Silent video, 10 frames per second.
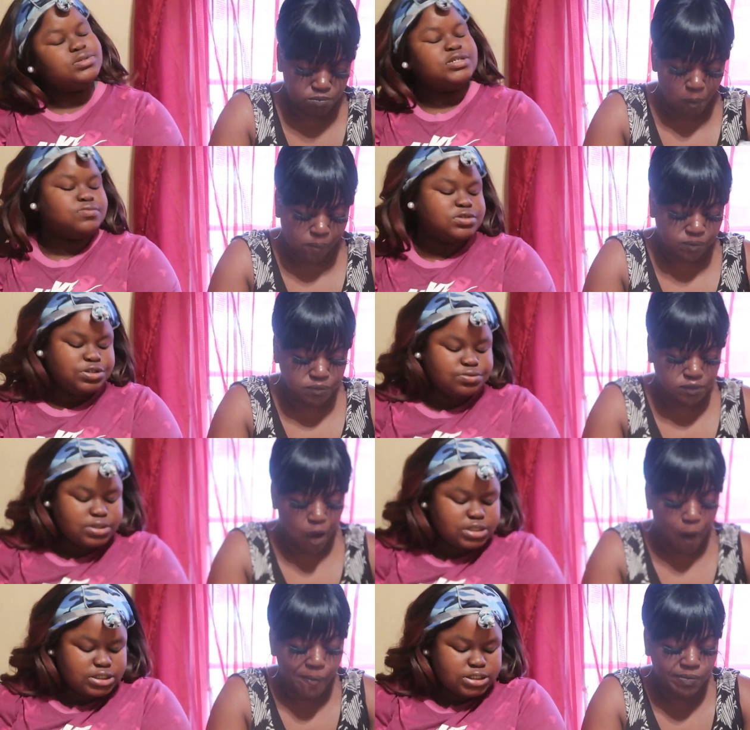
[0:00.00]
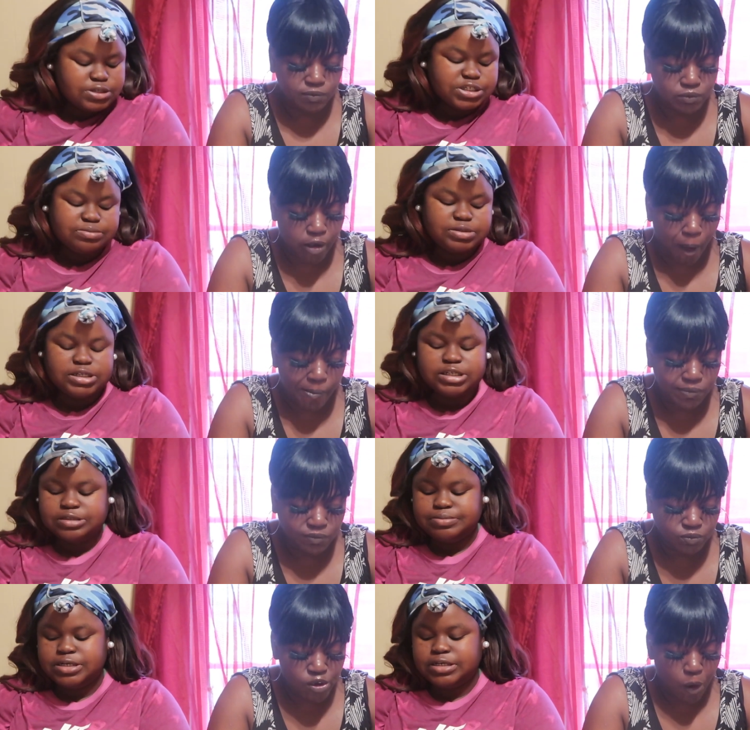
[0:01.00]
Speaker 1: Hey, will you delete social
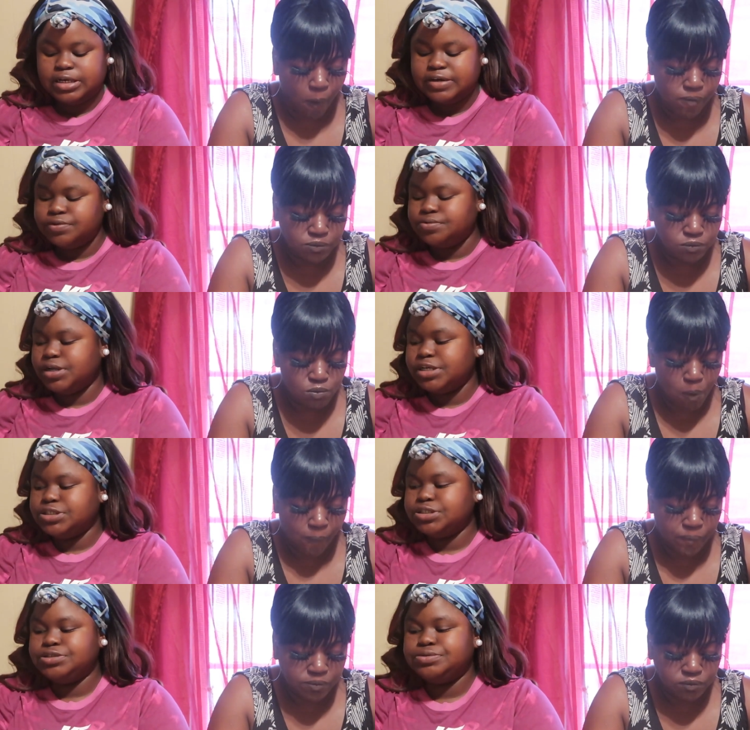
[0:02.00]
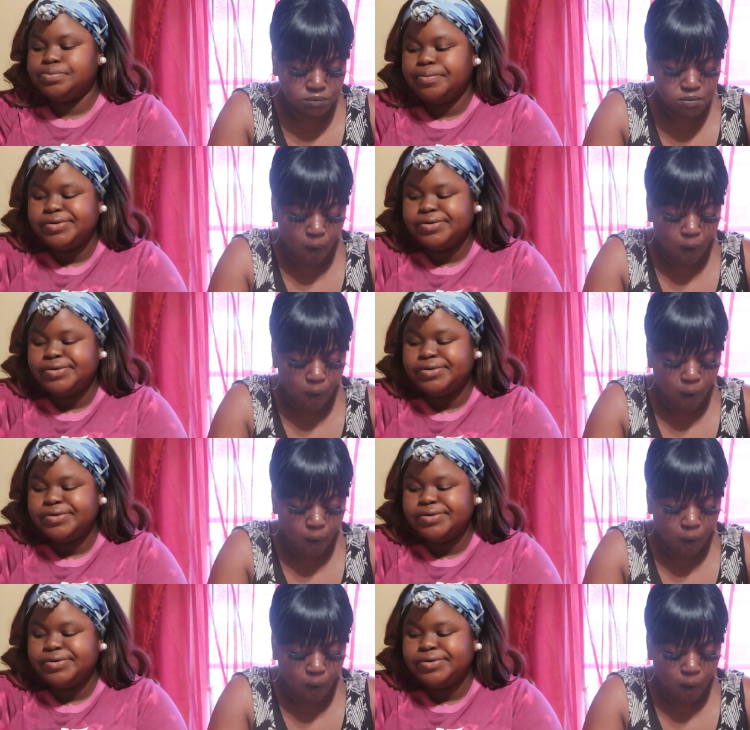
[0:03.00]
media to be in a healthy relationship?